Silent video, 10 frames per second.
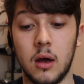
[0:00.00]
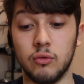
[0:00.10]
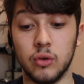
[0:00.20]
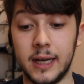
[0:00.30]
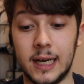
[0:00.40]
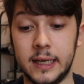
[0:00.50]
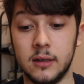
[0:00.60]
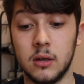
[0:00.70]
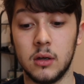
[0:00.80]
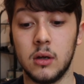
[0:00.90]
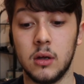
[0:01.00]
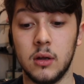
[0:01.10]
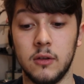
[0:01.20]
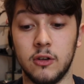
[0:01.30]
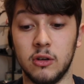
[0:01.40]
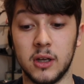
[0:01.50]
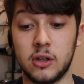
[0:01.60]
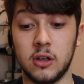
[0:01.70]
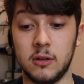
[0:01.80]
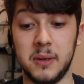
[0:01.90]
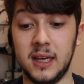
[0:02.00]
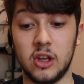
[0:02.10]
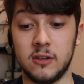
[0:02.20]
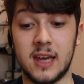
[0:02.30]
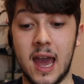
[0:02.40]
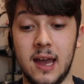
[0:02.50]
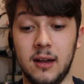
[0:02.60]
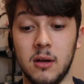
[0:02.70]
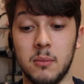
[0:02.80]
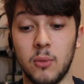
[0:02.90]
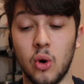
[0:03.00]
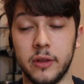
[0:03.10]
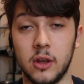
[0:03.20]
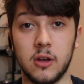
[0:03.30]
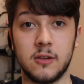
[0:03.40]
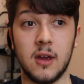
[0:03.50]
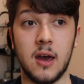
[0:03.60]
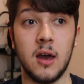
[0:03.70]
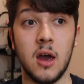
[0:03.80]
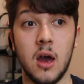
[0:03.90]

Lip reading: really, Zouma should be just getting more than just a